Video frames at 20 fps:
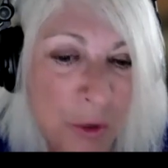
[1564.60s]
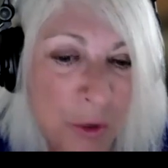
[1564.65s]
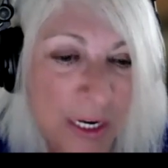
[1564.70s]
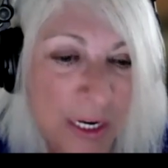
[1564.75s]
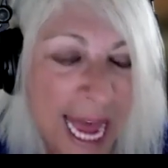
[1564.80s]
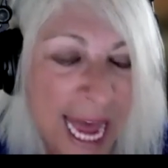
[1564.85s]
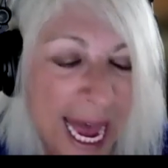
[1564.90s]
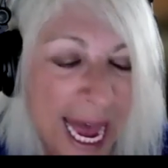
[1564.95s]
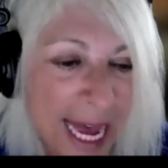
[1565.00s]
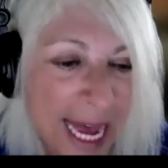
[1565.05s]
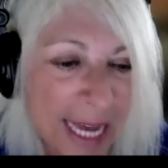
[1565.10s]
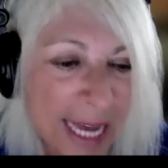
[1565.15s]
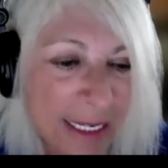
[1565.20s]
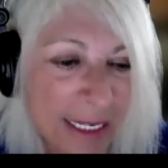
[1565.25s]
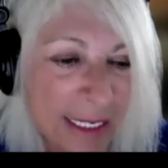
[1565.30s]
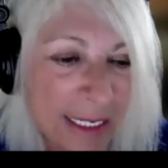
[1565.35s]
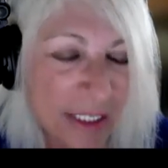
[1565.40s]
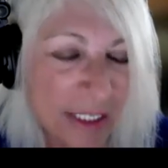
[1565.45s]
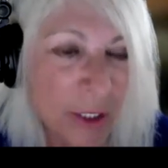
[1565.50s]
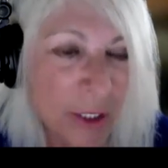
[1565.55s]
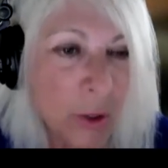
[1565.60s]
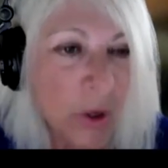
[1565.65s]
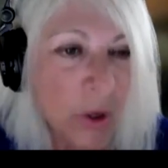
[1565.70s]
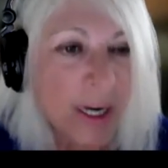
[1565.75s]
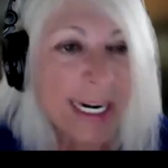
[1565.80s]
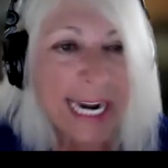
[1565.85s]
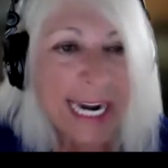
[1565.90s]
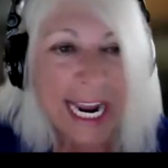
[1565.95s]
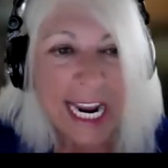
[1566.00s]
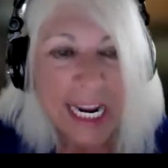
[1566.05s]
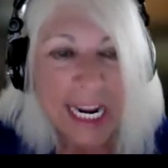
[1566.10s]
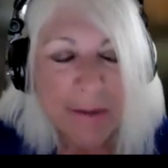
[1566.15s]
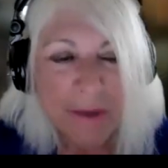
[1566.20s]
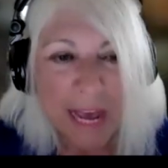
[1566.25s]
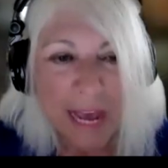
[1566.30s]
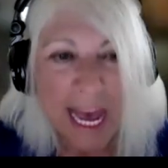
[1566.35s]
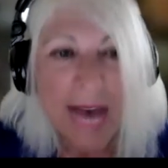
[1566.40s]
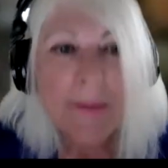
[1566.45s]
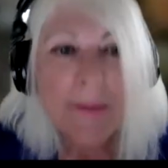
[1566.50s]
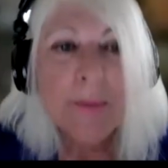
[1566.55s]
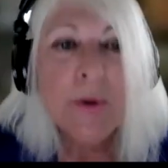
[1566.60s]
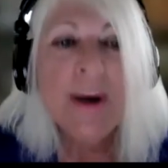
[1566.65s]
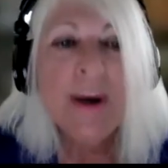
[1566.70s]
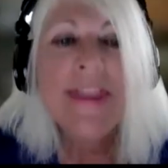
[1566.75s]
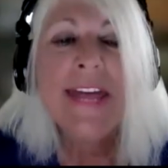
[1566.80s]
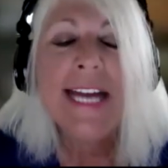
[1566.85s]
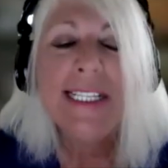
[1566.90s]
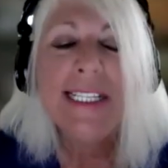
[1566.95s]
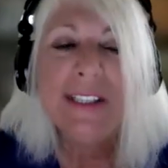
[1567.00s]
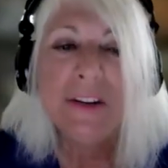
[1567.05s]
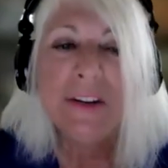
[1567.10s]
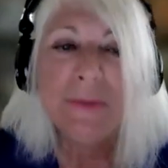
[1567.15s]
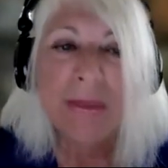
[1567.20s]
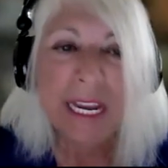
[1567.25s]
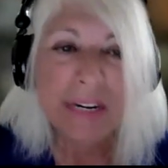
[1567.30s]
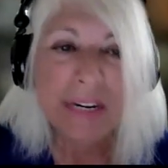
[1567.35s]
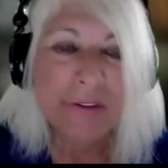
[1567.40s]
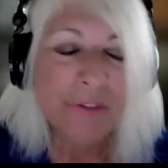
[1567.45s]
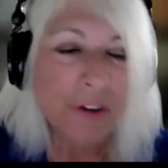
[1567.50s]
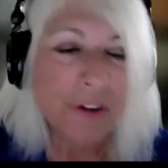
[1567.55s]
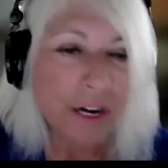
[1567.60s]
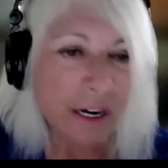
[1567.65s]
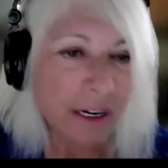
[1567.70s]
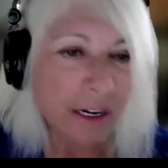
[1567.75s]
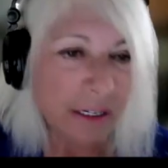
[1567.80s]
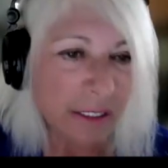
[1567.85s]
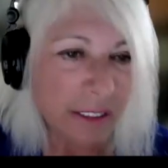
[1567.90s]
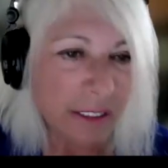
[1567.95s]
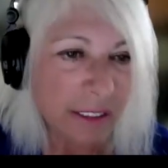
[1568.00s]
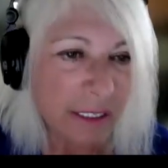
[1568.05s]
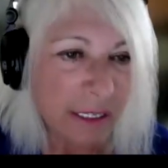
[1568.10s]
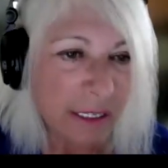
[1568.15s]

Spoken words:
had your name and bought that domain first,